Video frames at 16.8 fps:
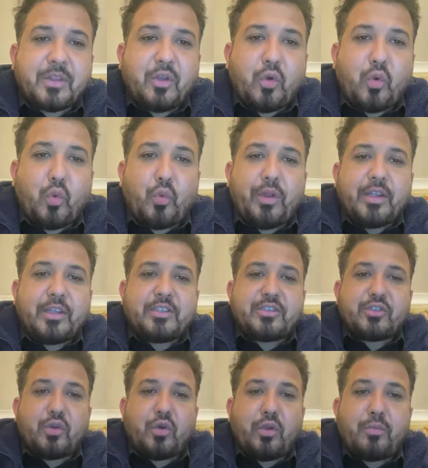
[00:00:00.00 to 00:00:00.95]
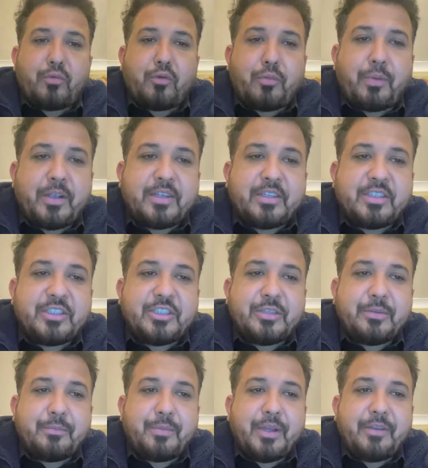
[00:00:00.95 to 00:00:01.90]
where sole
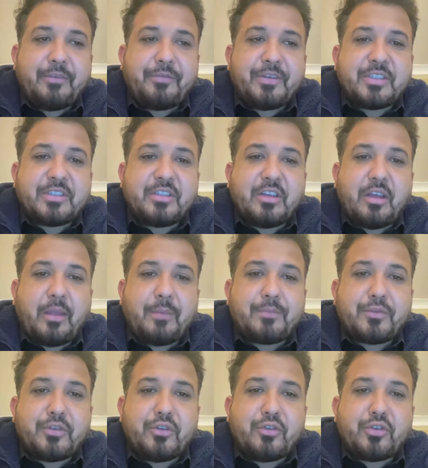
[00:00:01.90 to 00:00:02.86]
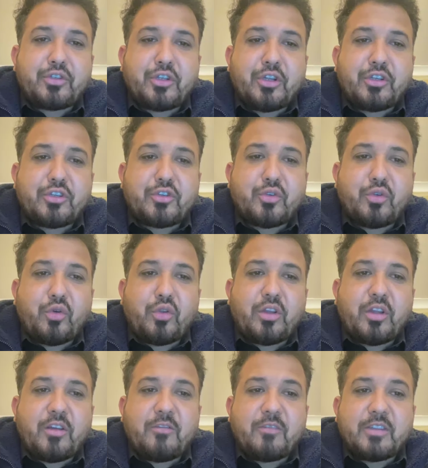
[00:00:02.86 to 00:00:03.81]
proprietorship benefits the absolute
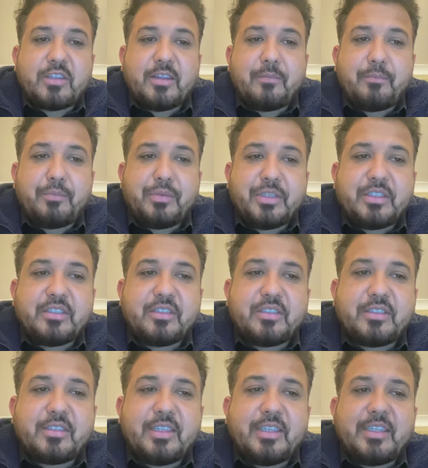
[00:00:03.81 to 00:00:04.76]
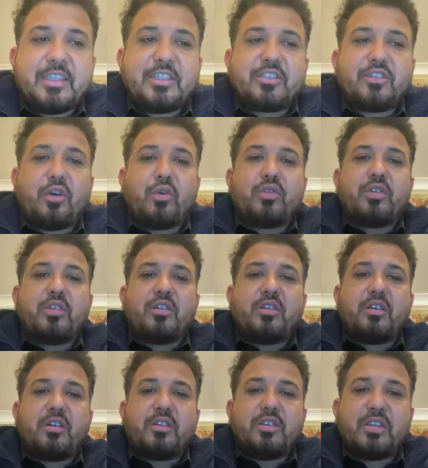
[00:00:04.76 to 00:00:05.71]
control over the business. It is, on the
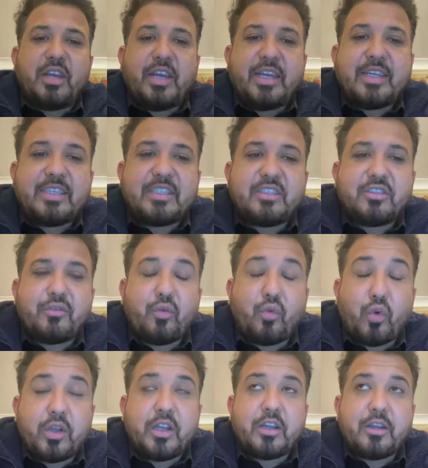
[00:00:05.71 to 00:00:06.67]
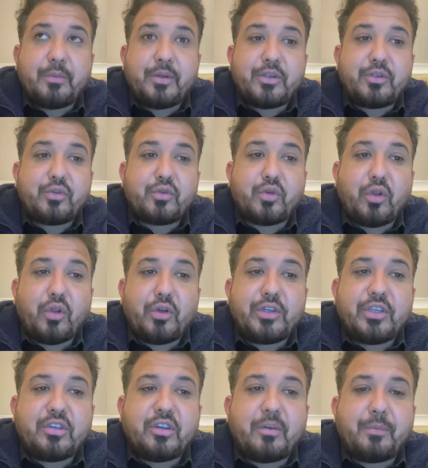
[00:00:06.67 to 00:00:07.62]
other hand, vulnerable to
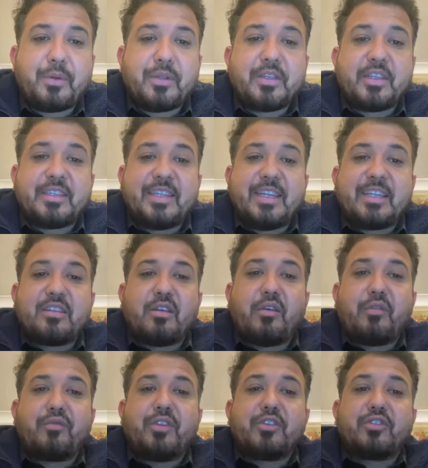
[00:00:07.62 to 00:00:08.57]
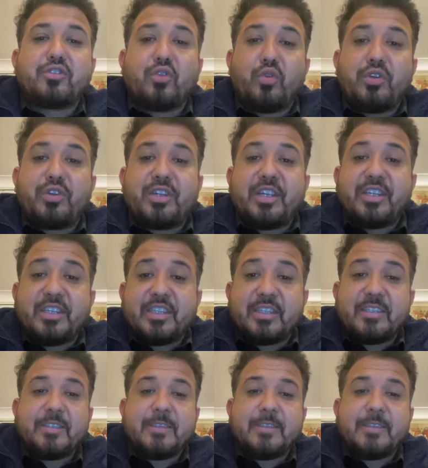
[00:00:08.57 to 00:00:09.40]
closure upon the death of the sole trader,